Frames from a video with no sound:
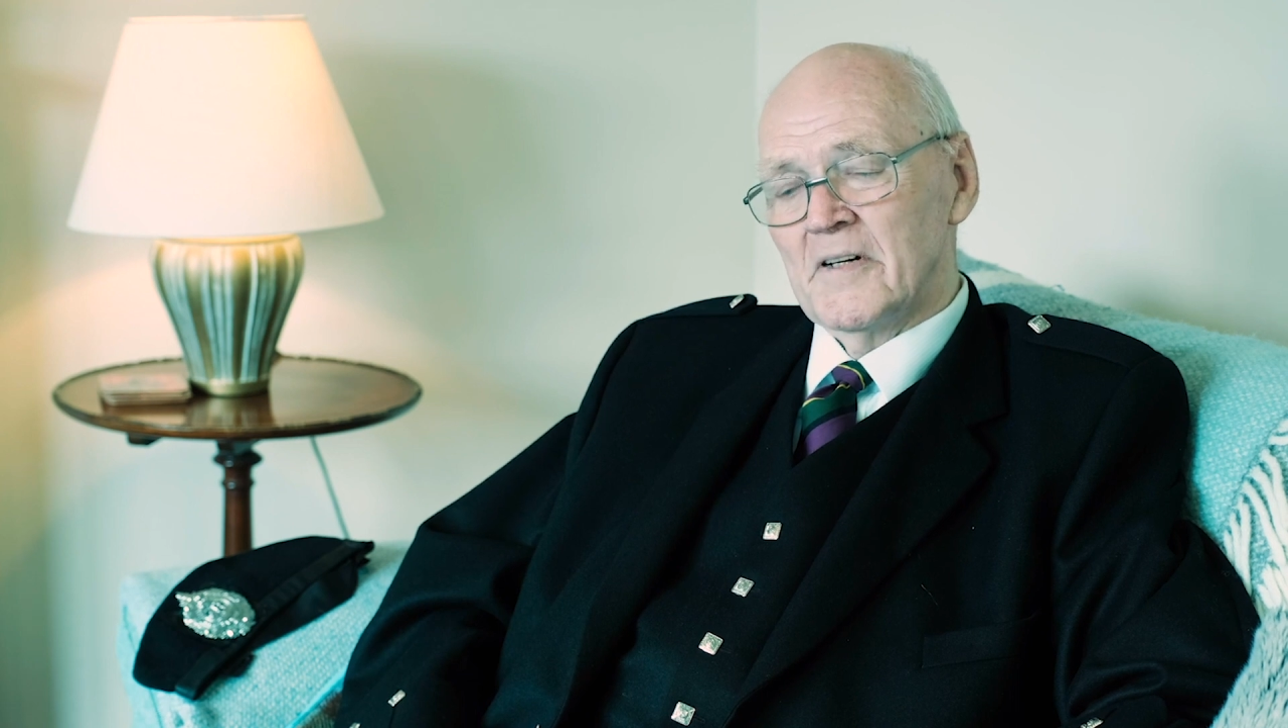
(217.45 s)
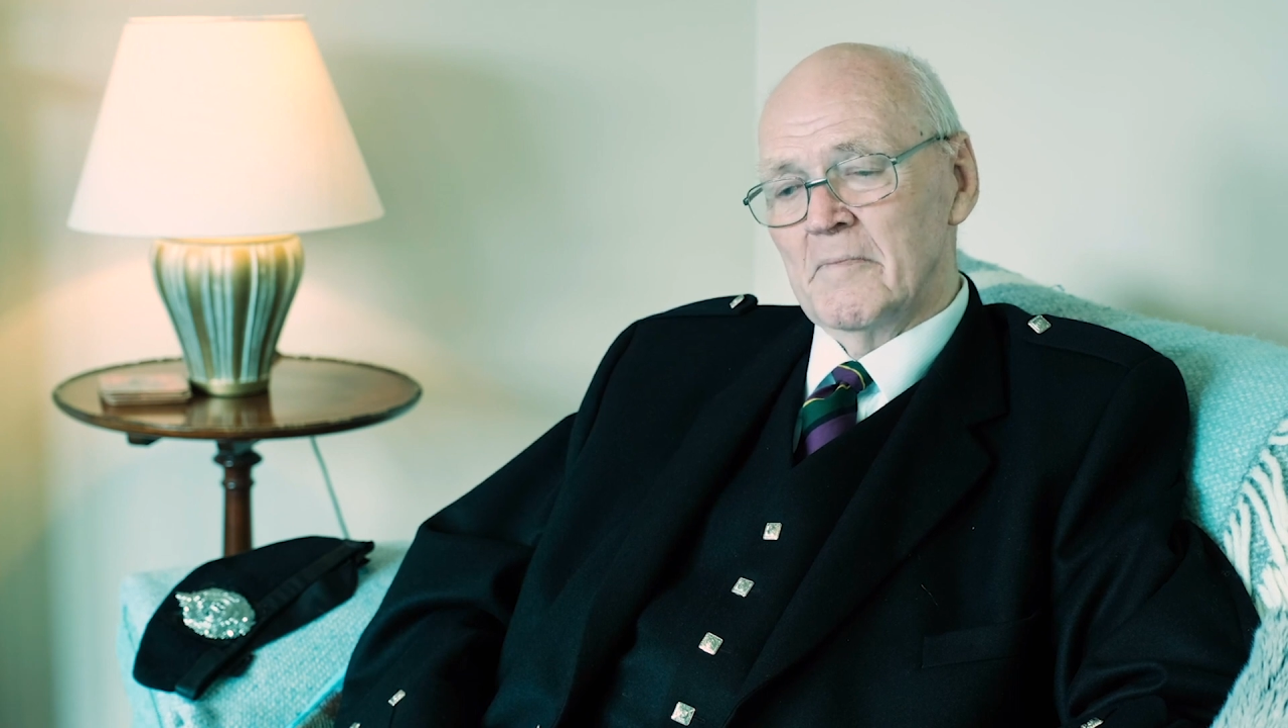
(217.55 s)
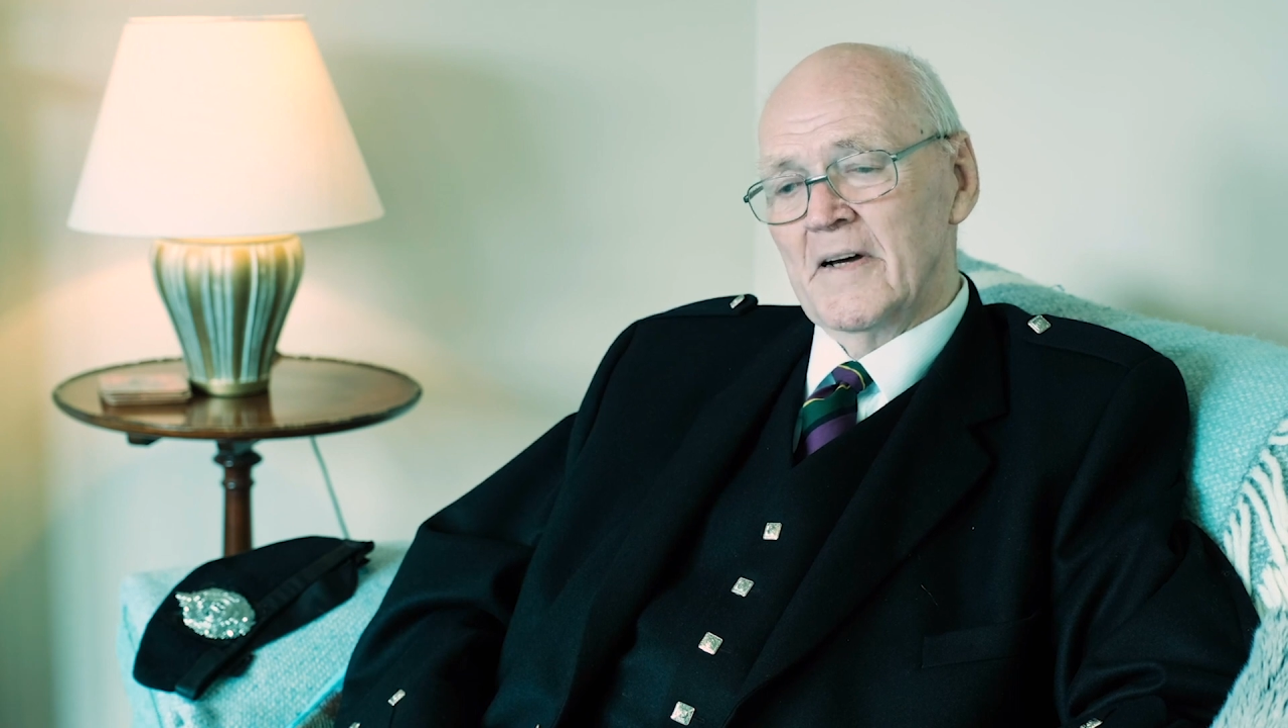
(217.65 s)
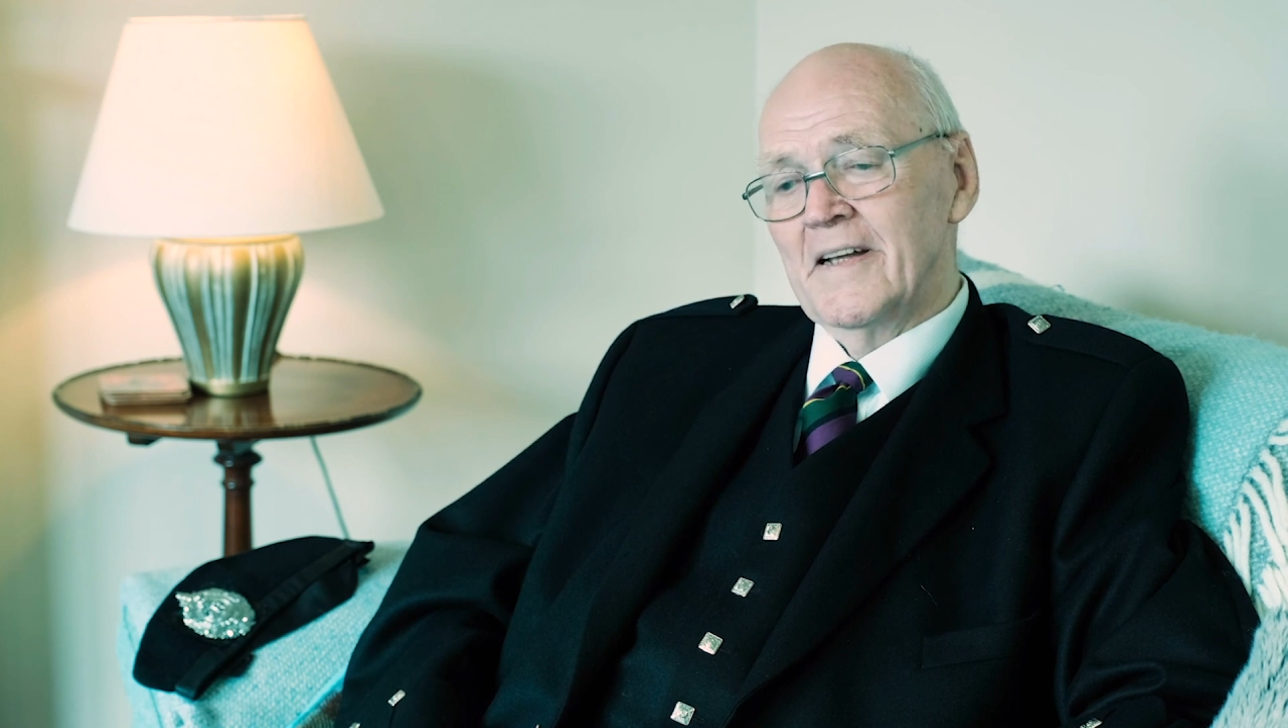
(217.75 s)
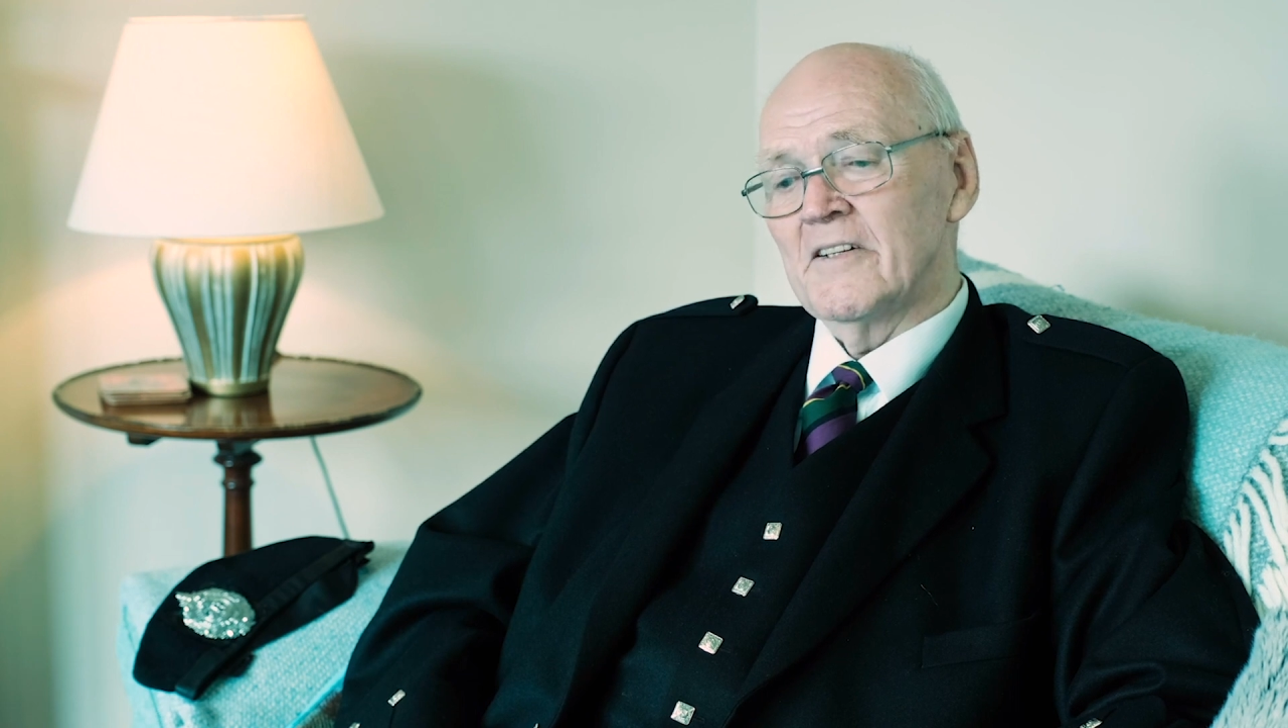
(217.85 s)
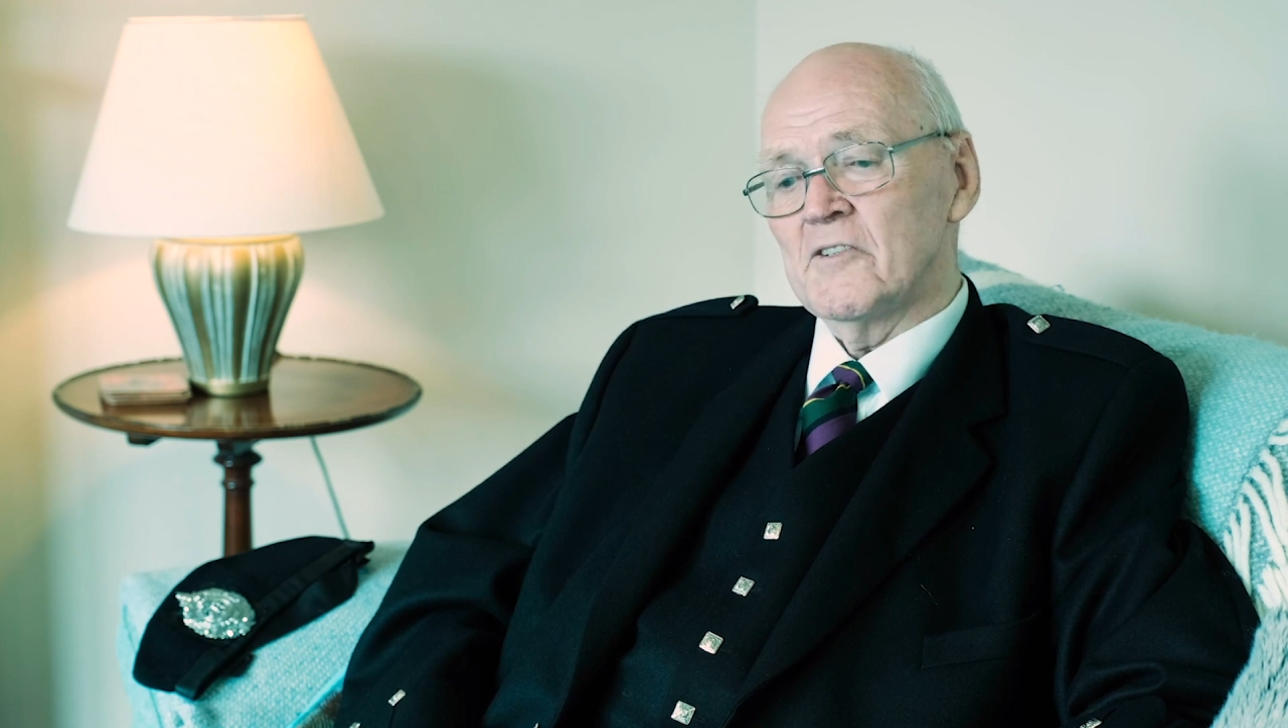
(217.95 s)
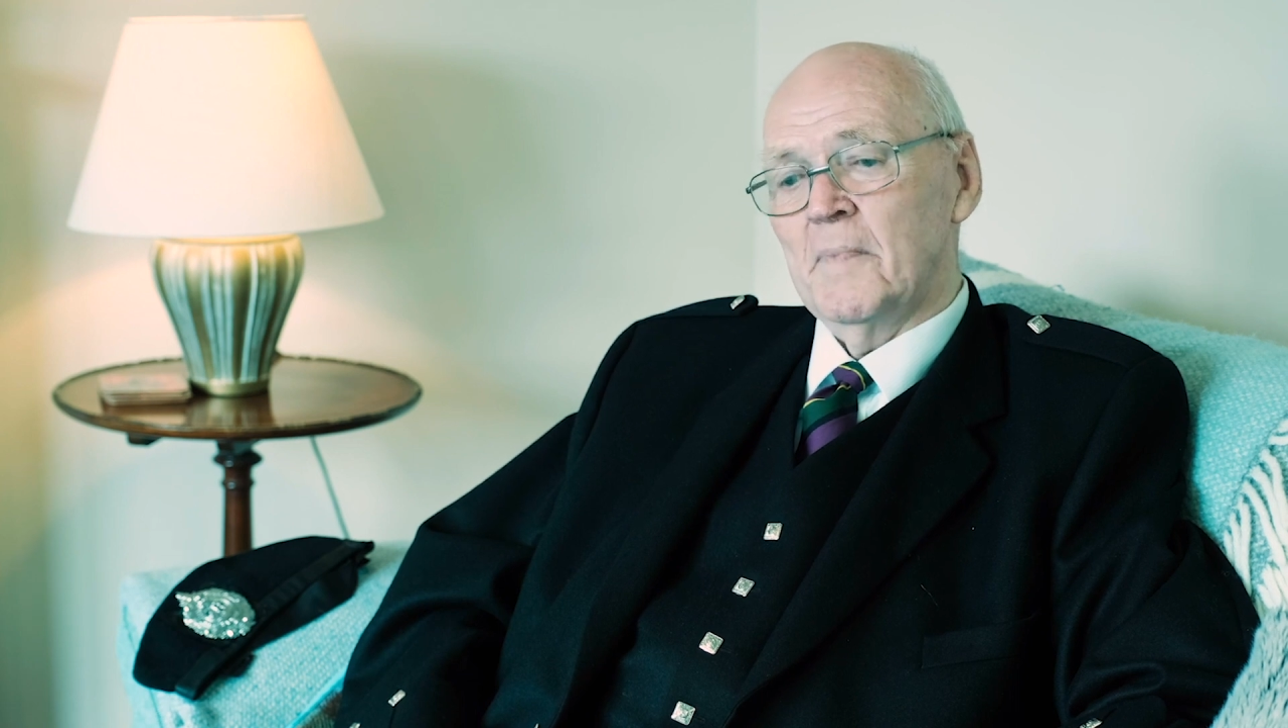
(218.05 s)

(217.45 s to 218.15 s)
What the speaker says: tremendous